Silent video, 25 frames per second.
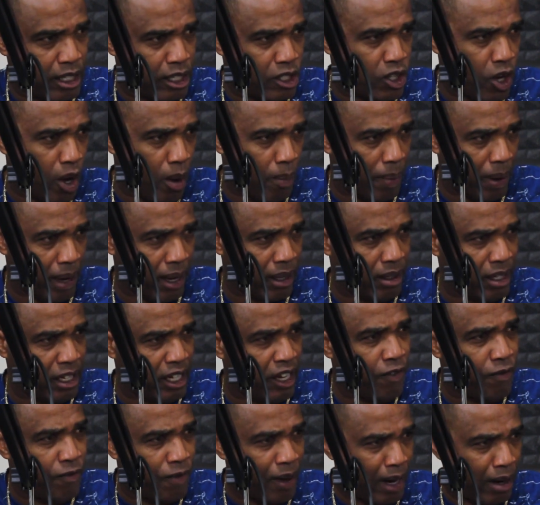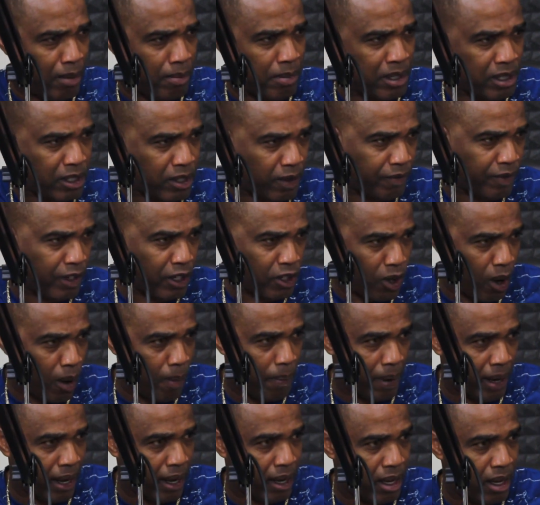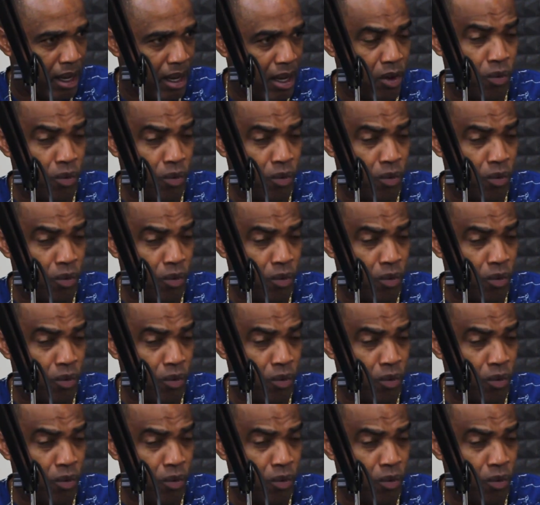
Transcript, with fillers: the topic, the development of the topic.